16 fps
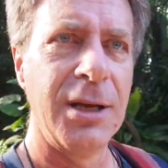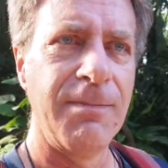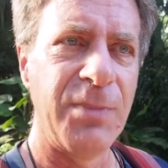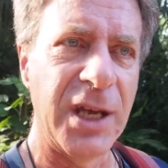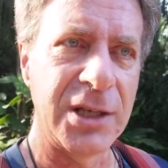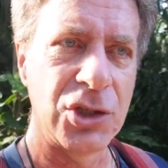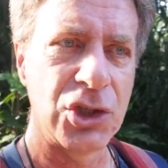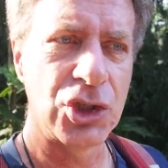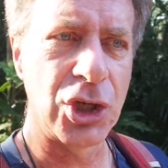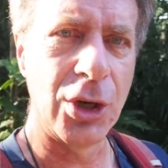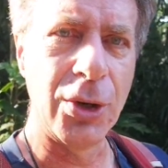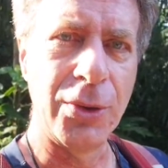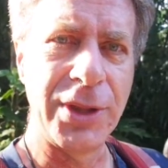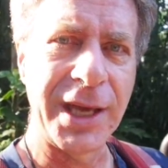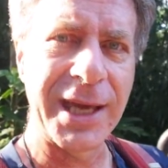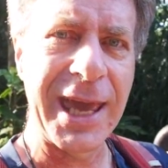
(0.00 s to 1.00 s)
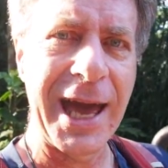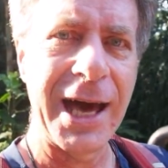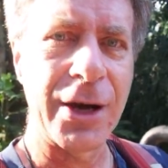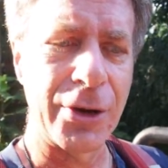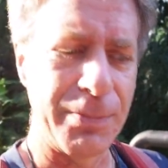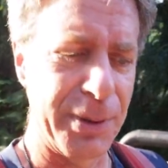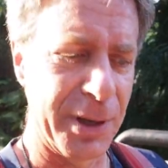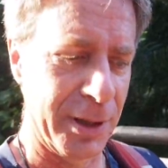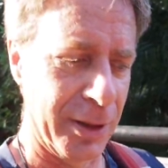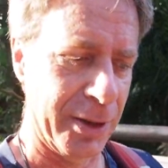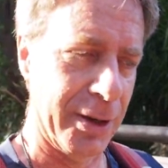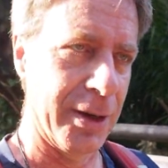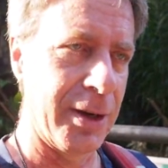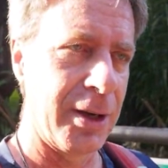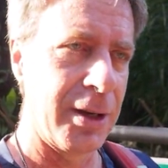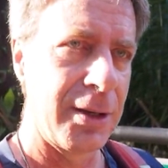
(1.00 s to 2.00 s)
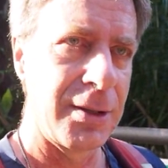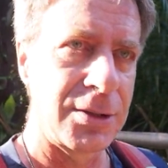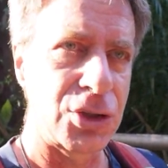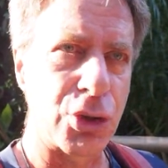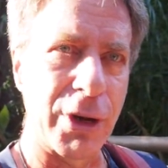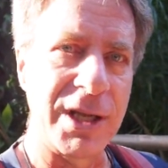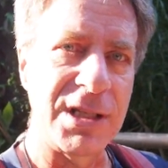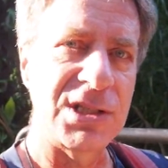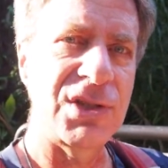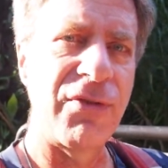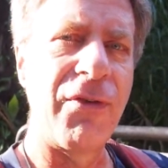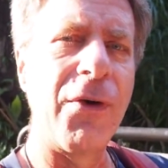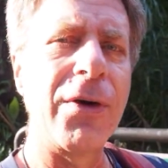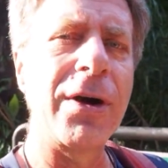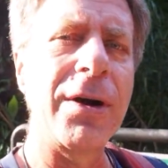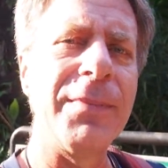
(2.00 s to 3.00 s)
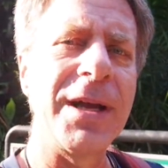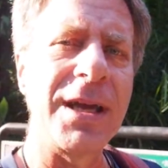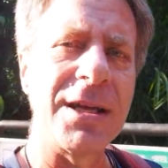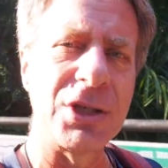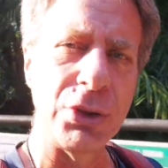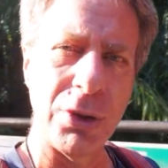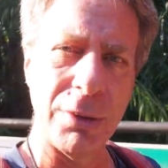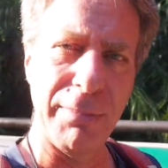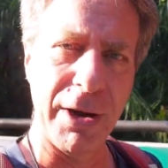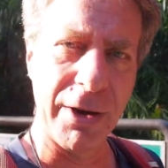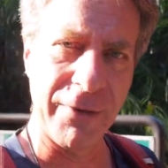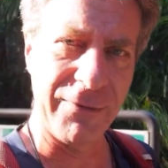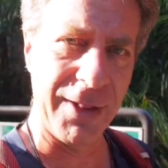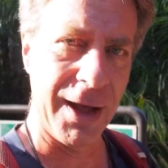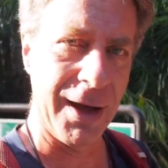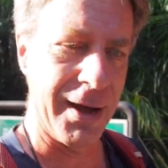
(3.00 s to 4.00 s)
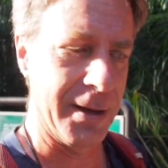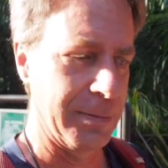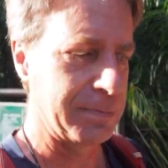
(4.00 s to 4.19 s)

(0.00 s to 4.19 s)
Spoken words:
that show the caterpillar transforming into a butterfly.